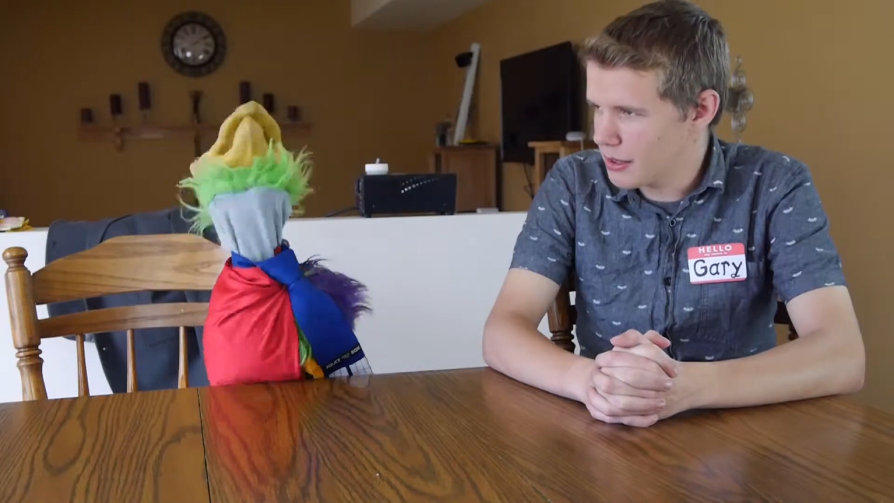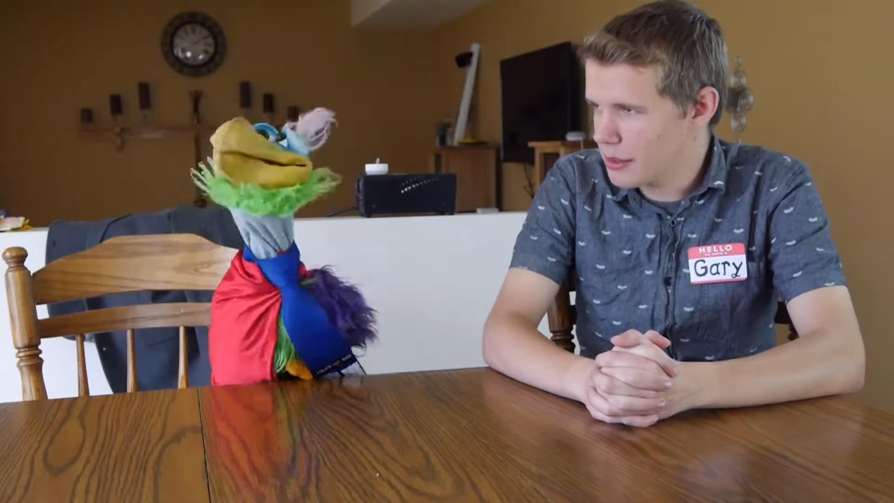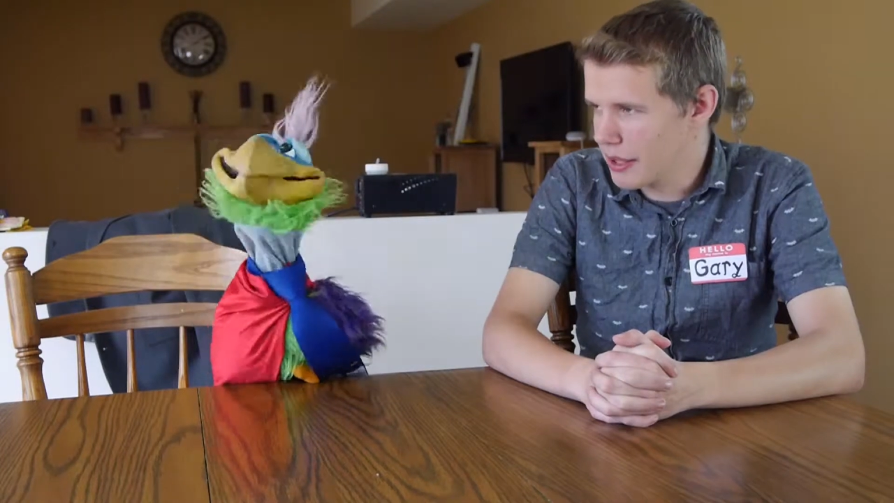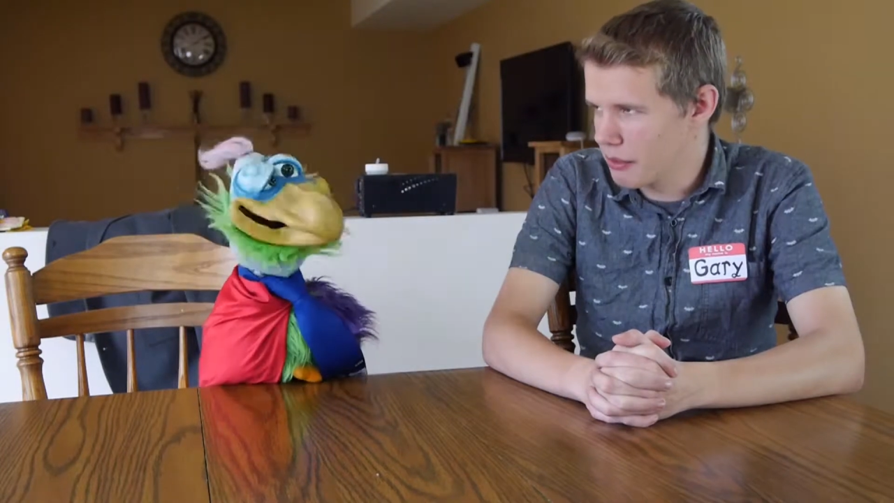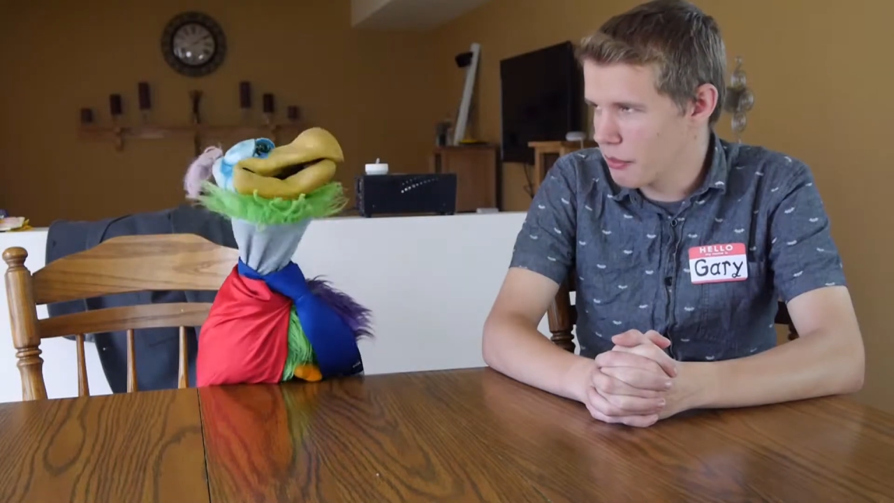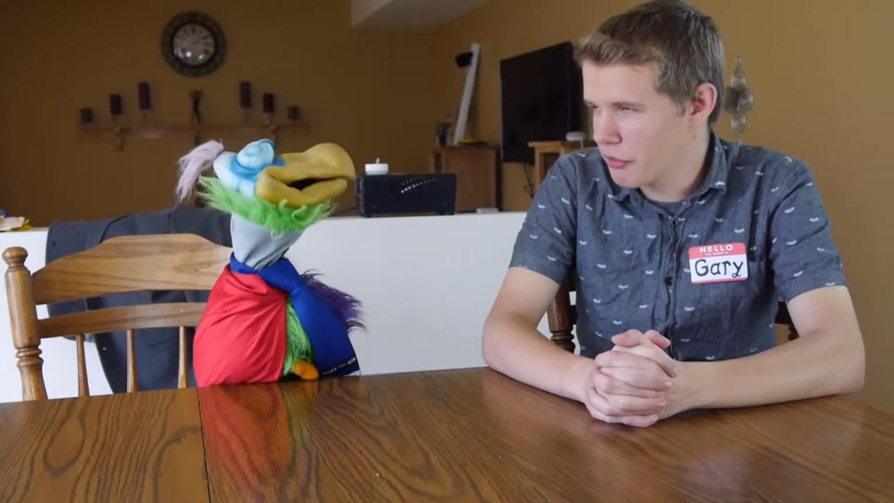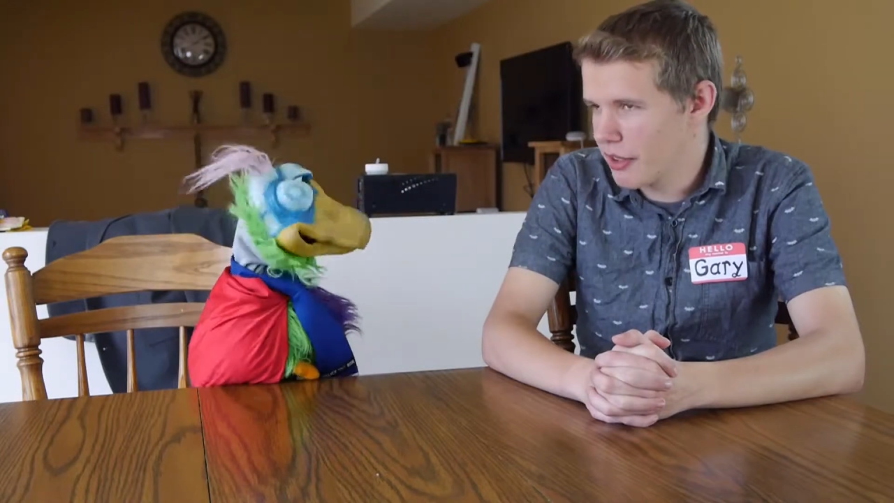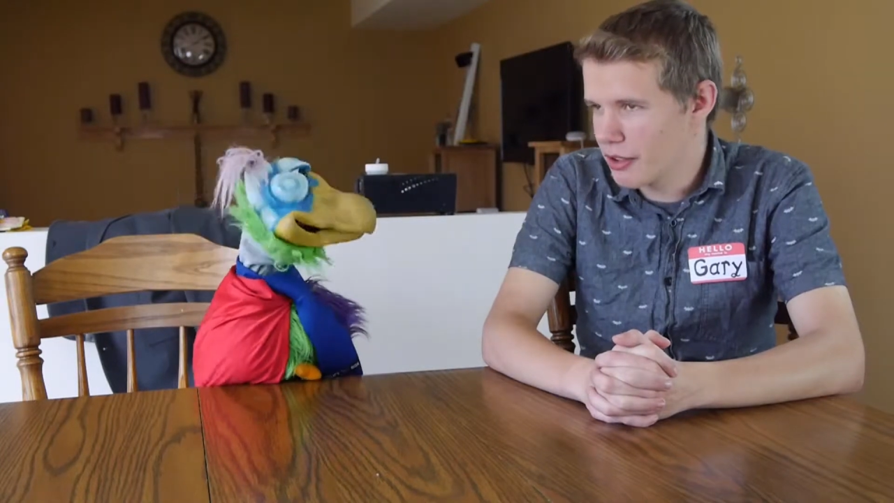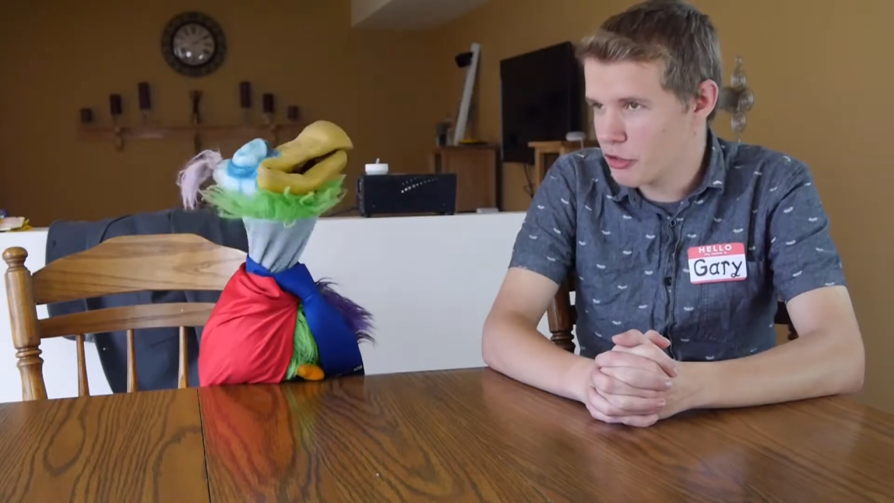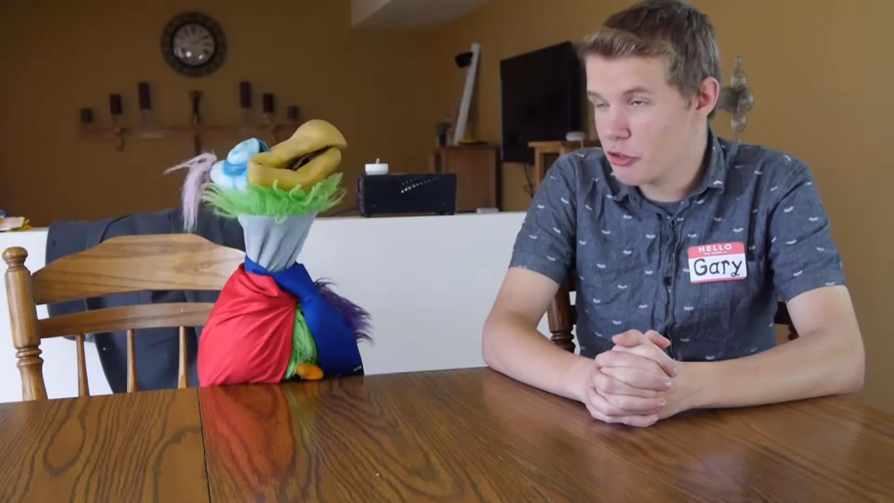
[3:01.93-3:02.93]
Okay, well,
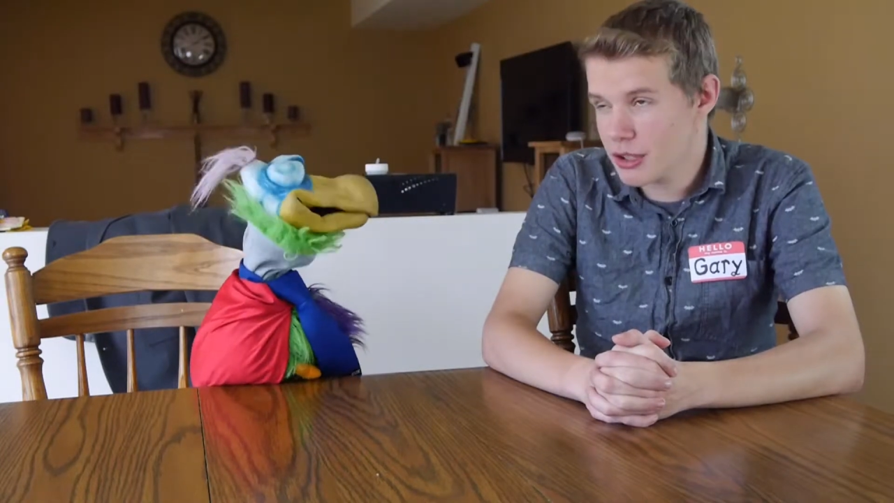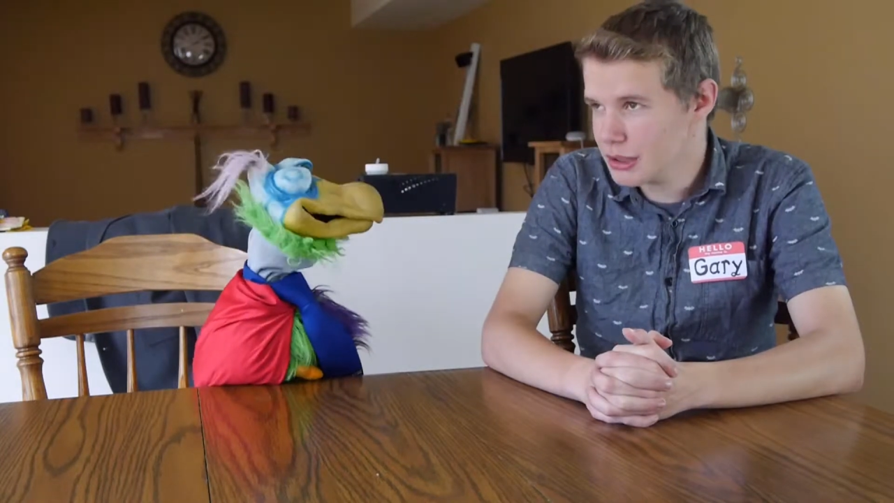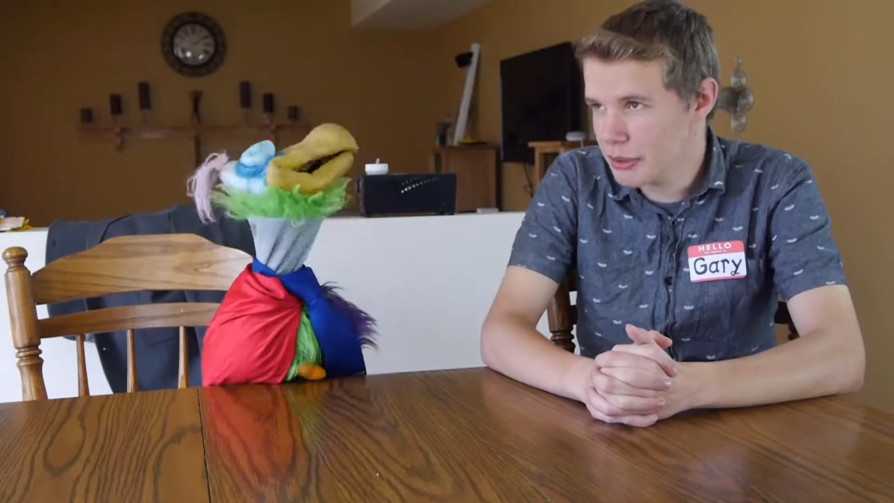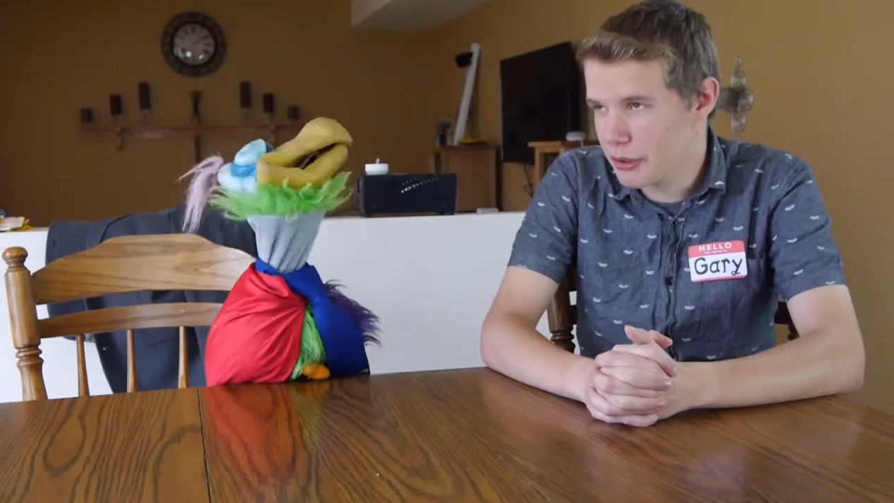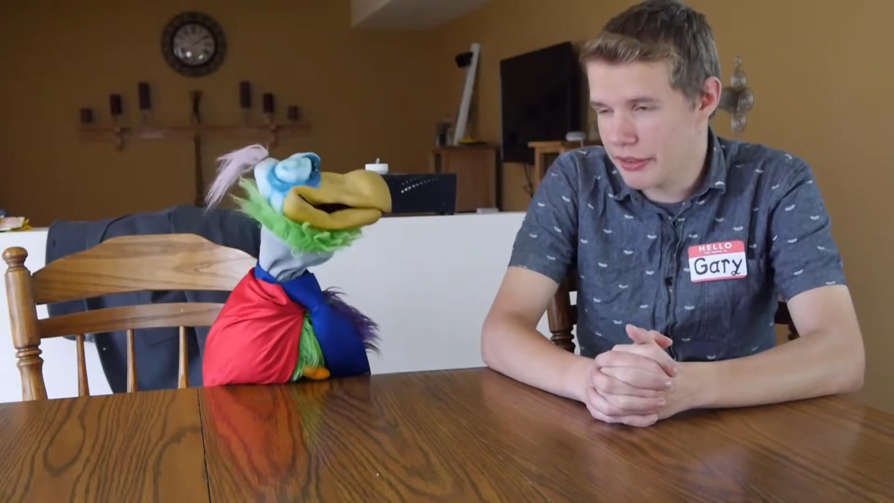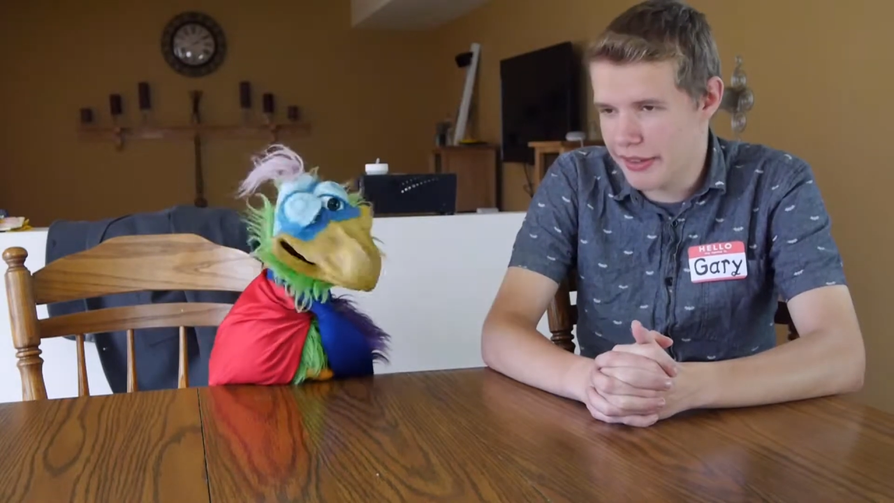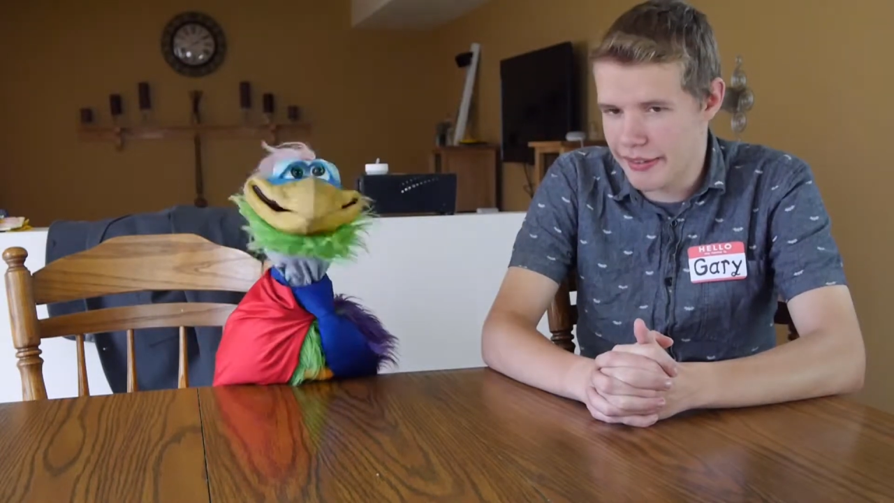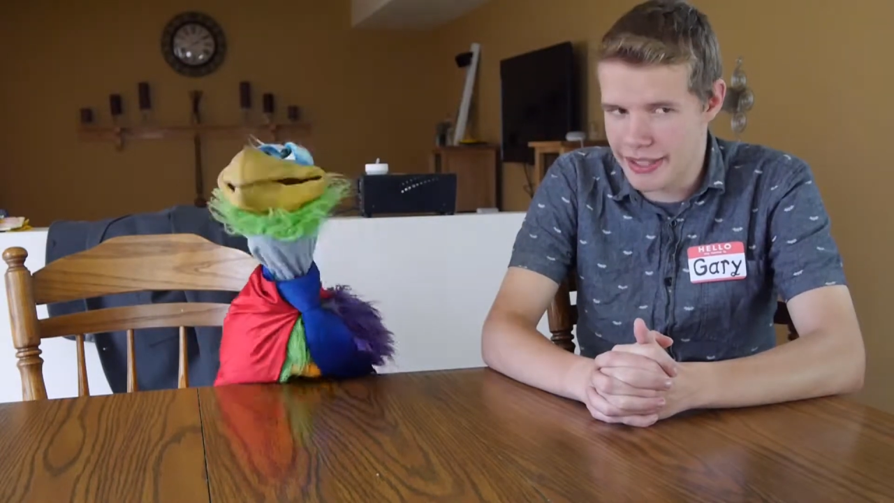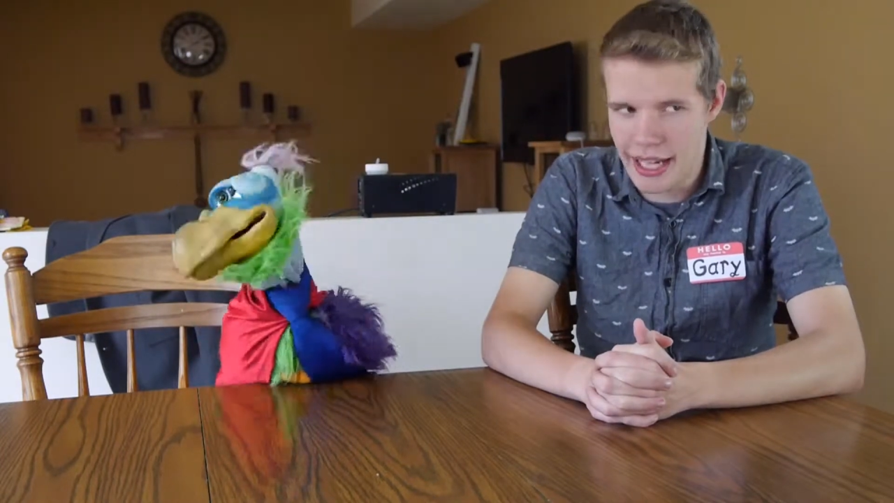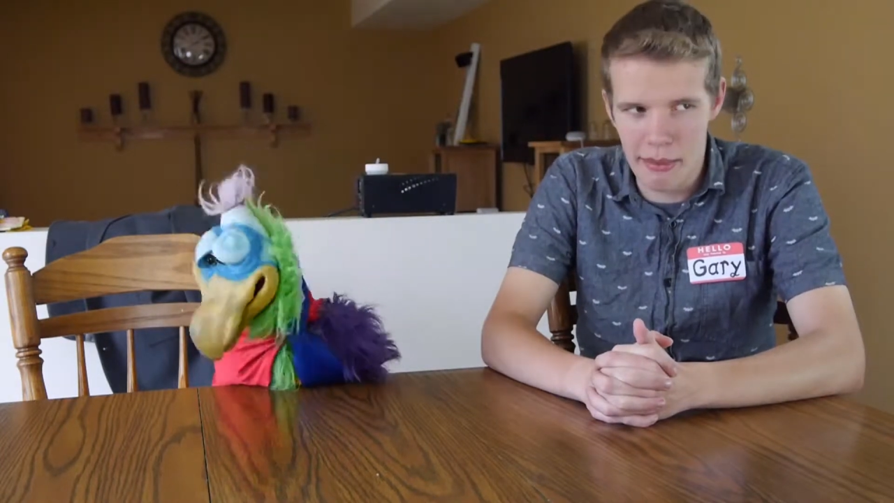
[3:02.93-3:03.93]
Feathers, first we don't even have
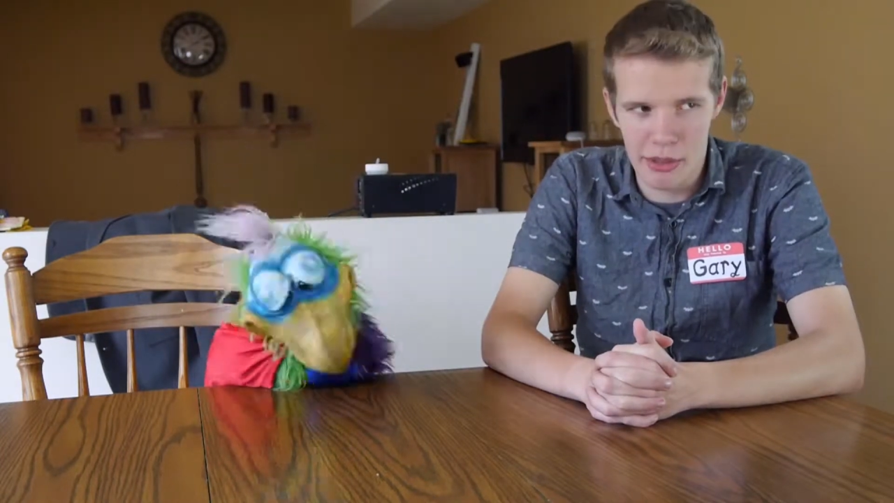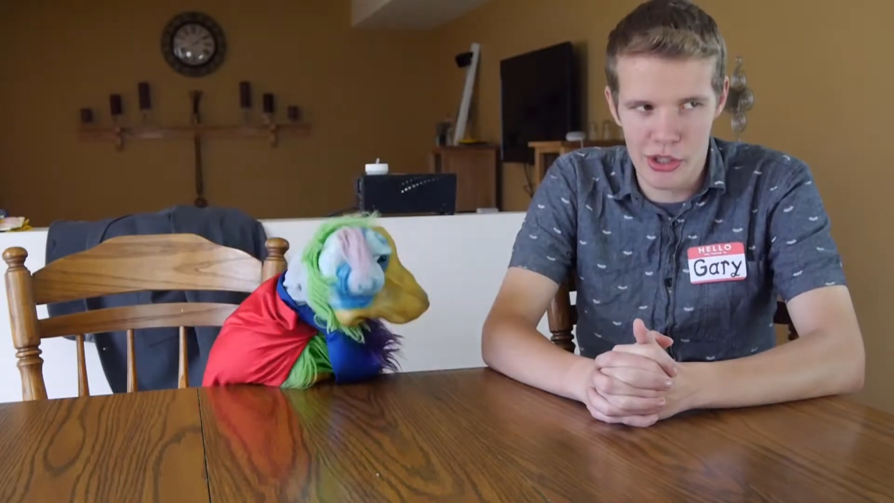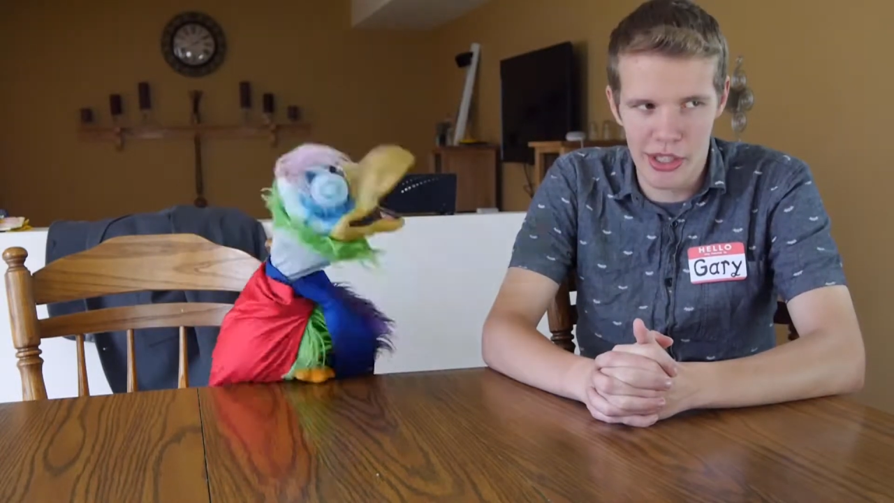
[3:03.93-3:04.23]
a time machine,